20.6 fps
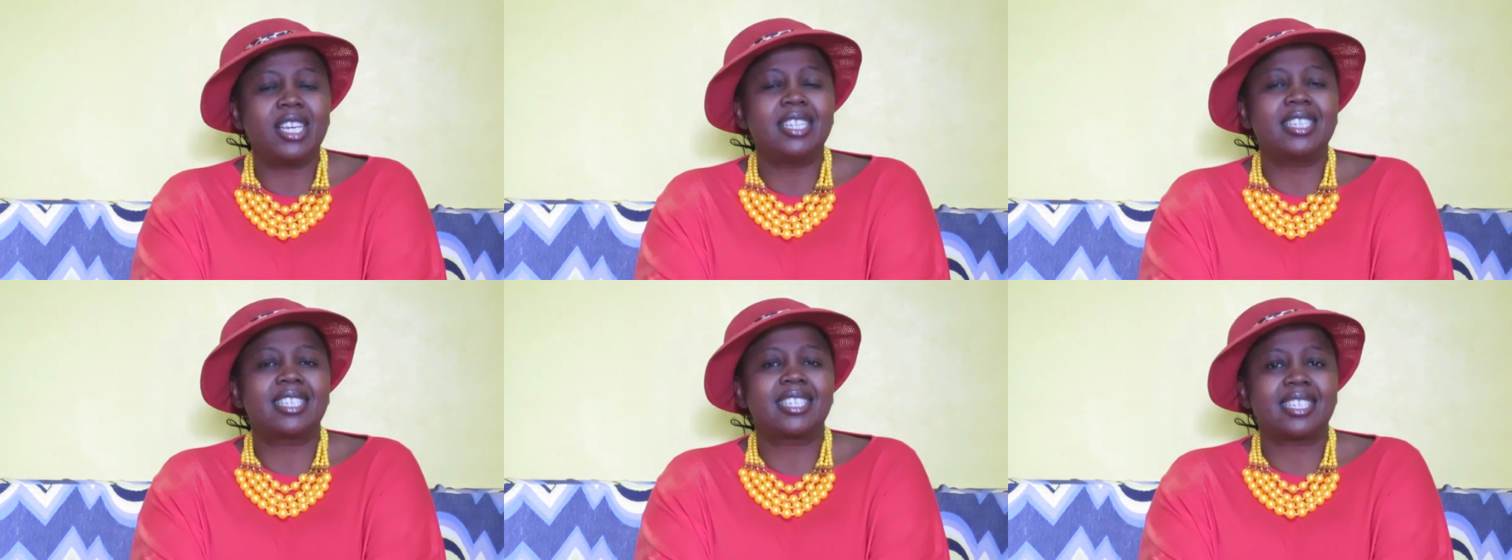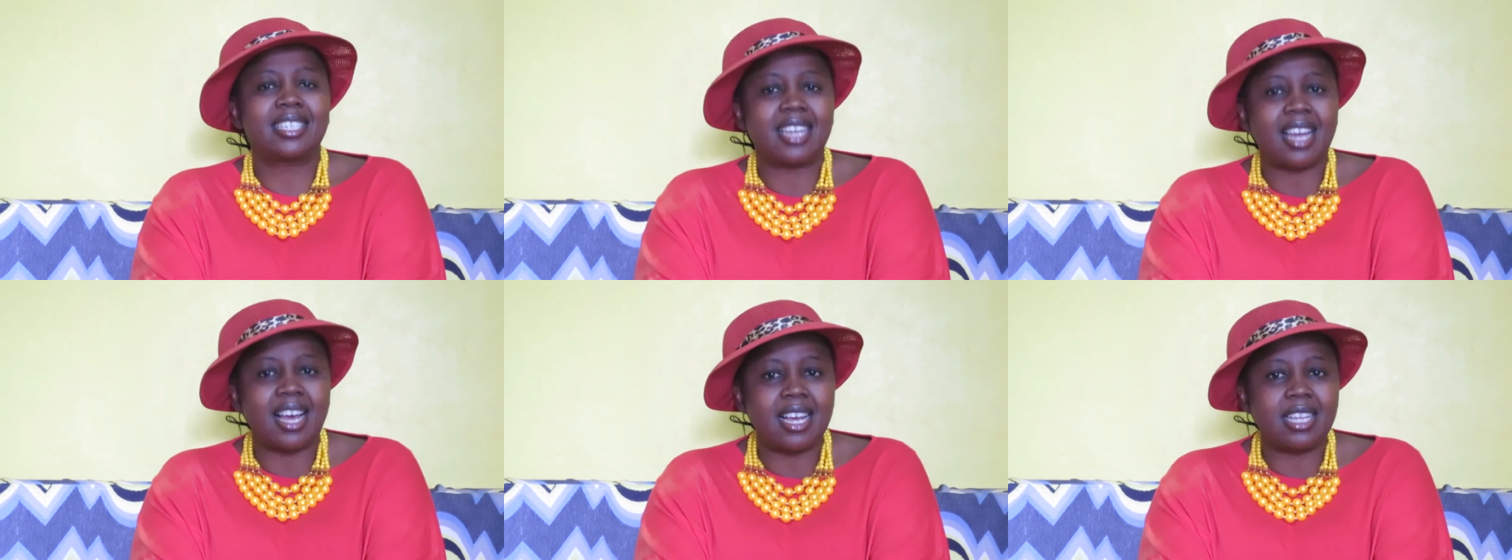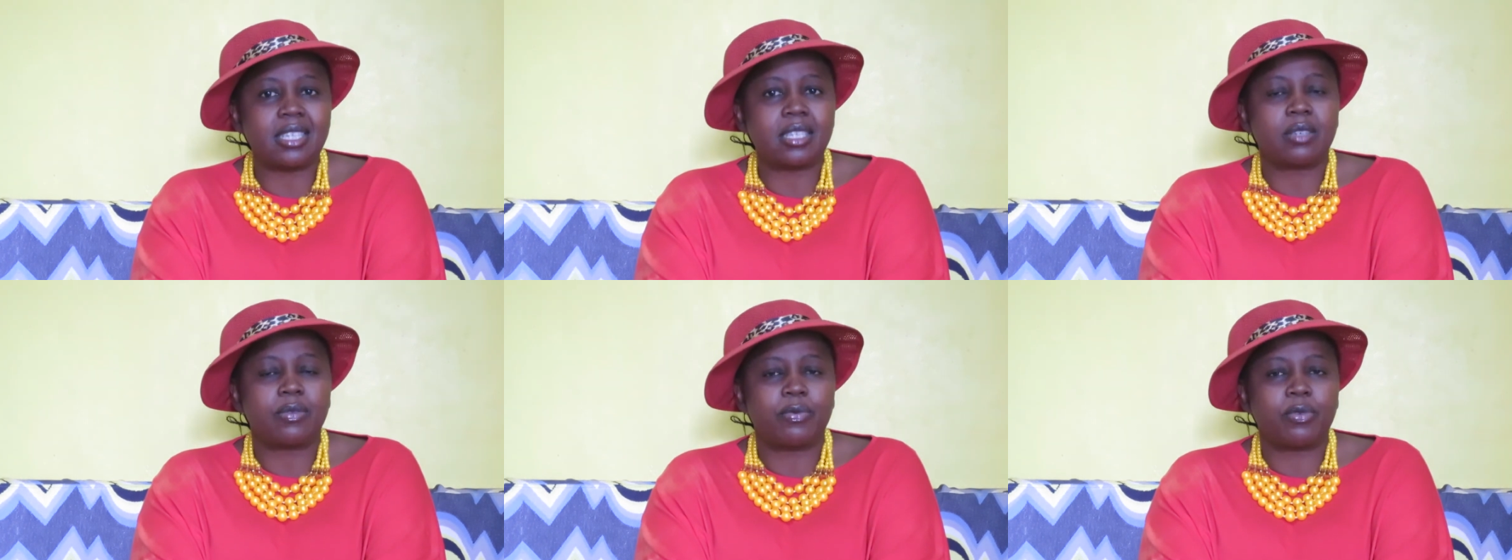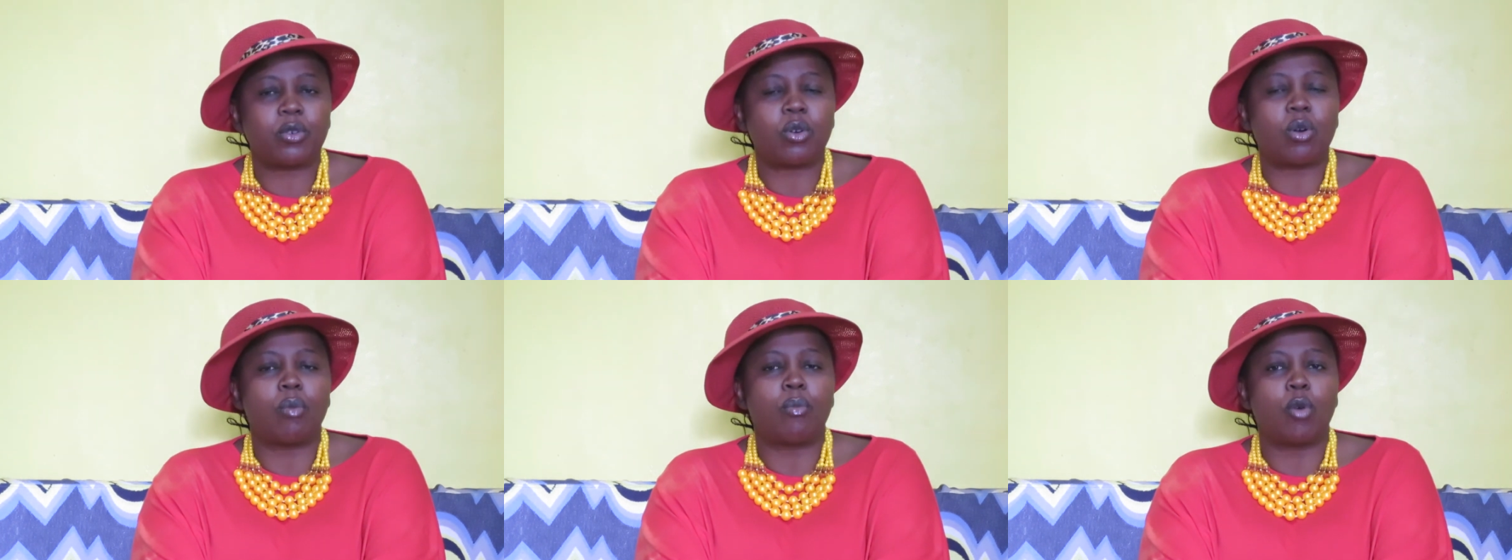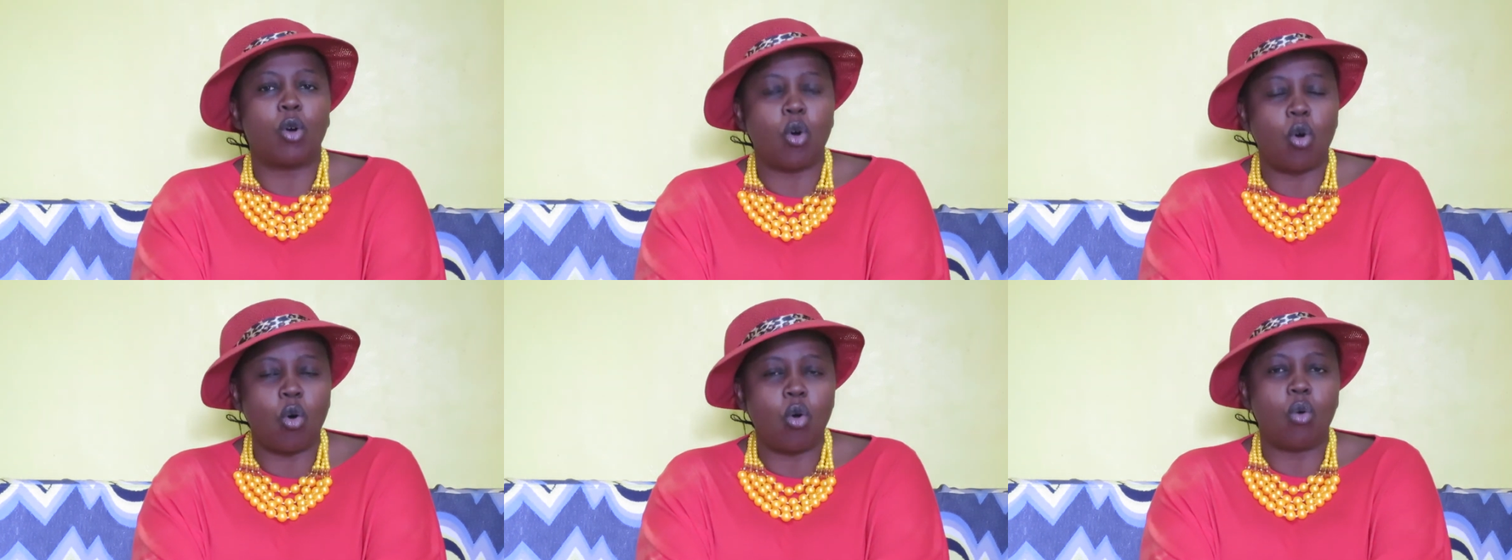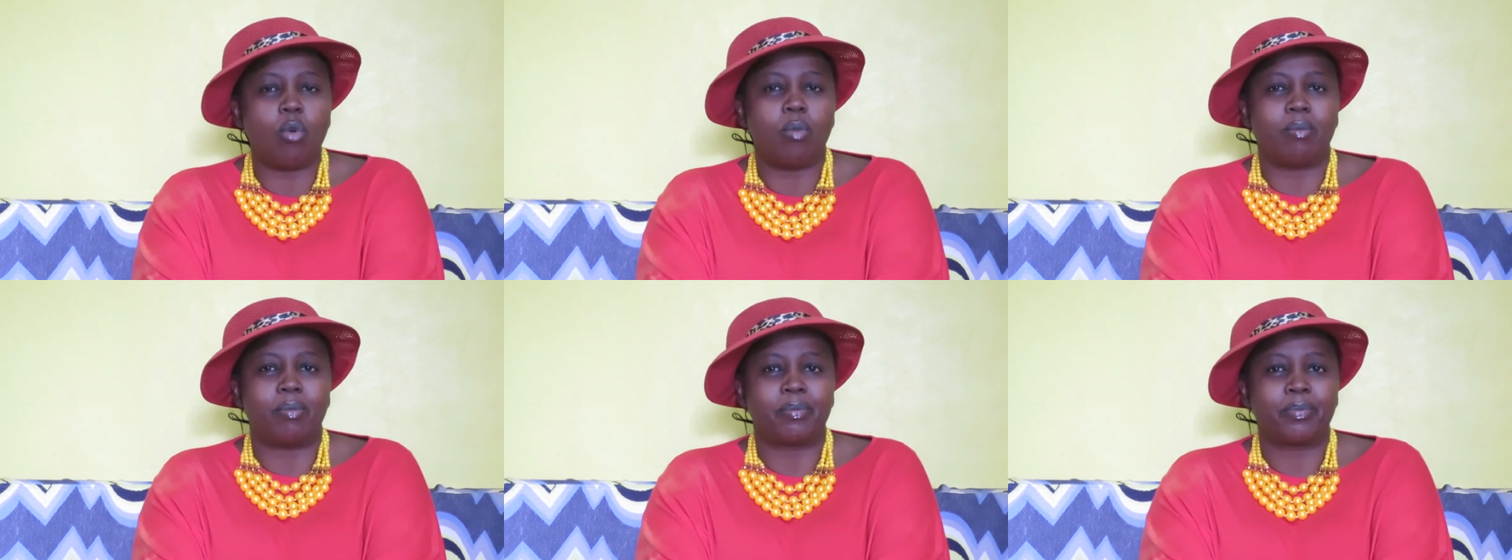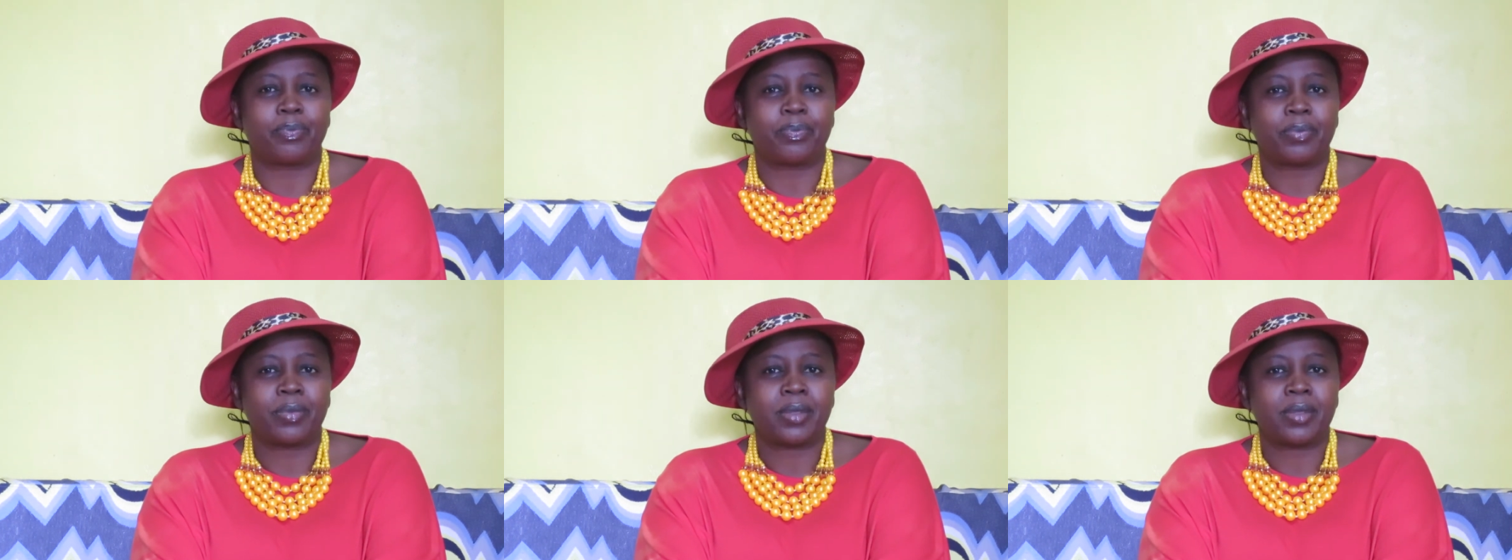It starts from home.